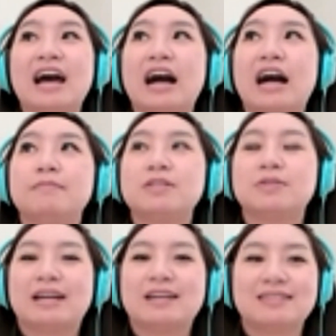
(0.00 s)
Um, mm. So
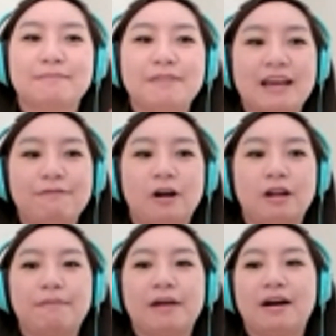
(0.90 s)
that is something I thought
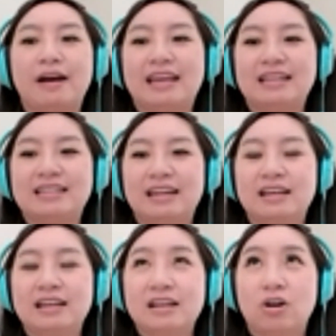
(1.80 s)
about, and I did
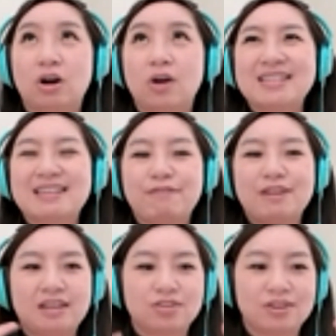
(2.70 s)
always have an
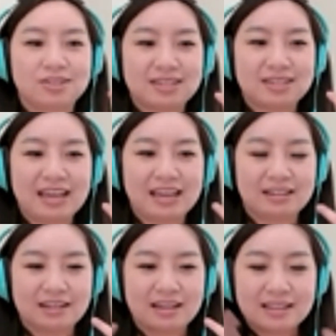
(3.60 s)
interest
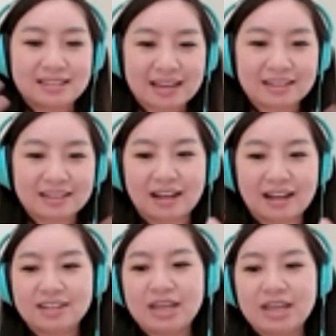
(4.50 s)
in
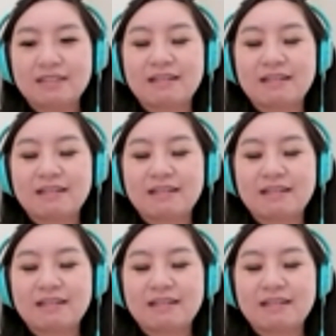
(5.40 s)
technology.